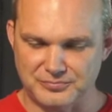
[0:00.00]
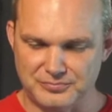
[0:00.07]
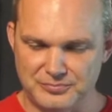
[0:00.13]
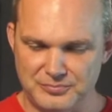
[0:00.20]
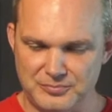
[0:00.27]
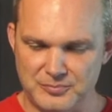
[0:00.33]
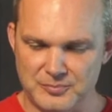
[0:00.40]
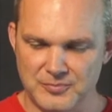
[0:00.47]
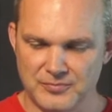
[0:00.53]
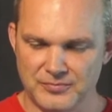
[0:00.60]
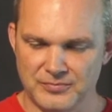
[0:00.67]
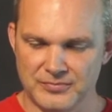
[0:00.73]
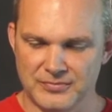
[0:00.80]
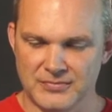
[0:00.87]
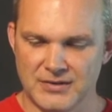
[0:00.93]

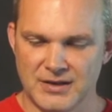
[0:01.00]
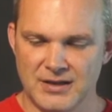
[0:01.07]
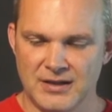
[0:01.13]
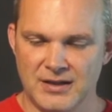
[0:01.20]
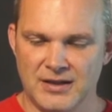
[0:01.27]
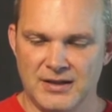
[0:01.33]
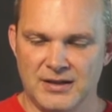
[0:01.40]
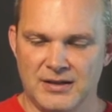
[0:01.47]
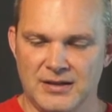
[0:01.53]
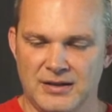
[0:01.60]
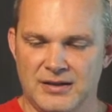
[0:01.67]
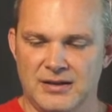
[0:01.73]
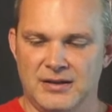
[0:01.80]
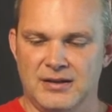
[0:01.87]
Nothing is said.